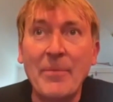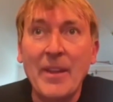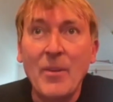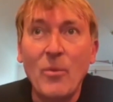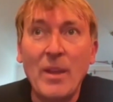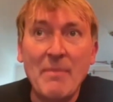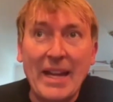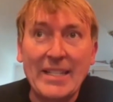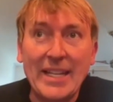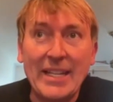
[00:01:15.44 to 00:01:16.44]
with
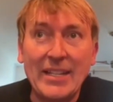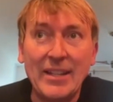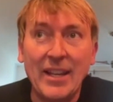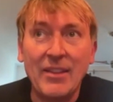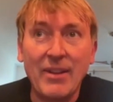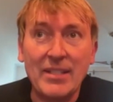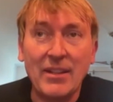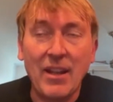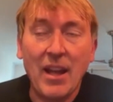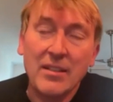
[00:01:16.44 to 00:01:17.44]
Maxine and the rest of the
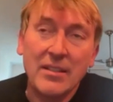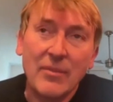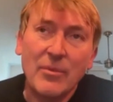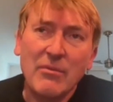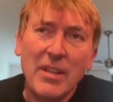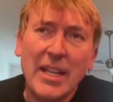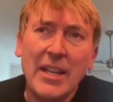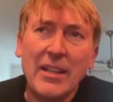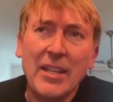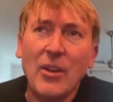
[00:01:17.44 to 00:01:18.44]
cast, it was a
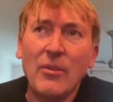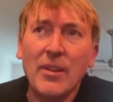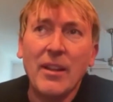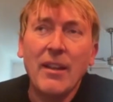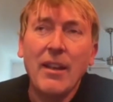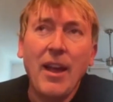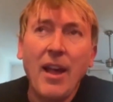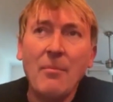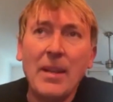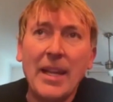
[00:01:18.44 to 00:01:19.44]
really,
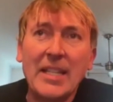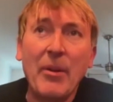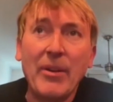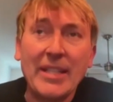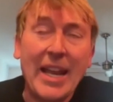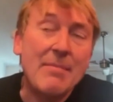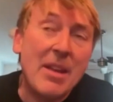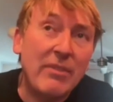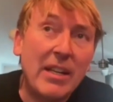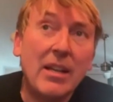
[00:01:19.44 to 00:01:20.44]
humbling experience. And it made
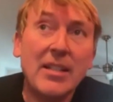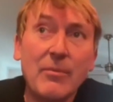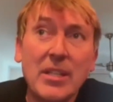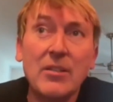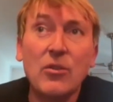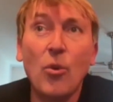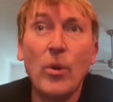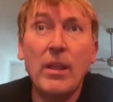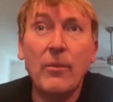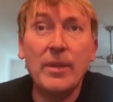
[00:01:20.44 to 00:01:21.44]
you realize it was a
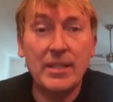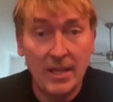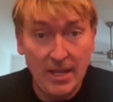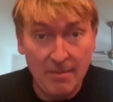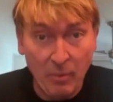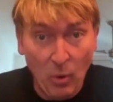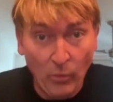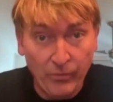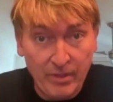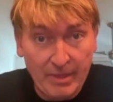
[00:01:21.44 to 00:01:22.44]
story that was
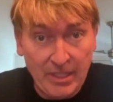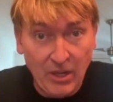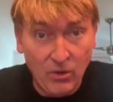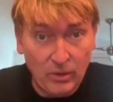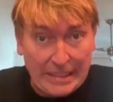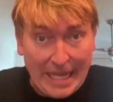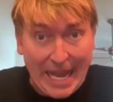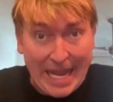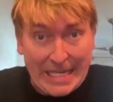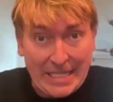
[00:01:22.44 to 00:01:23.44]
important to be told
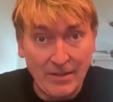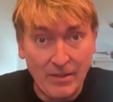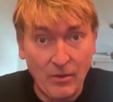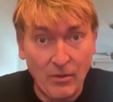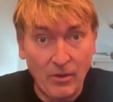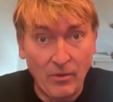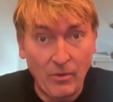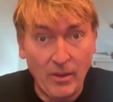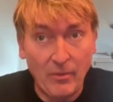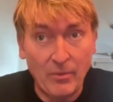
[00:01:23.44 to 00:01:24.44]
and that
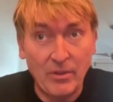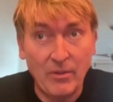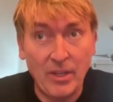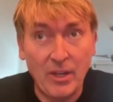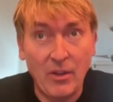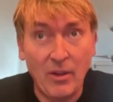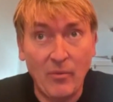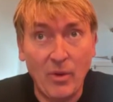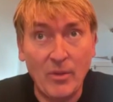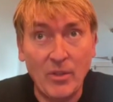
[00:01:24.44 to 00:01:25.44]
it was
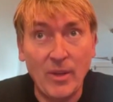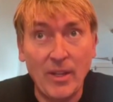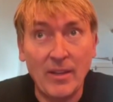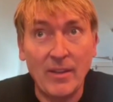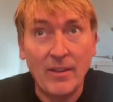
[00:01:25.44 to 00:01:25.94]
we were doing a